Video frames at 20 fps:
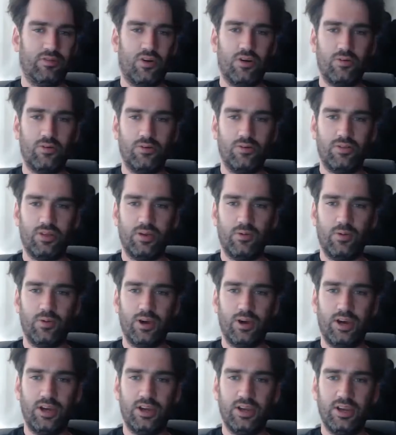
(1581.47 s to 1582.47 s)
viral thing
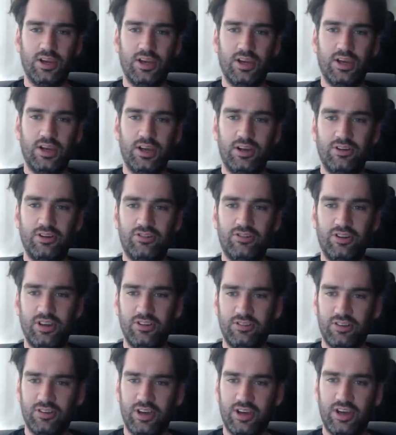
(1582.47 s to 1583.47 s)
where
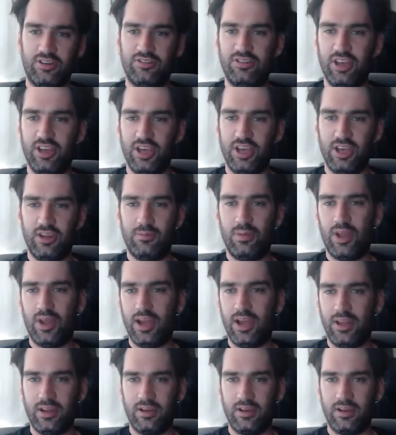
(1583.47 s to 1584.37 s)
she's singing and playing the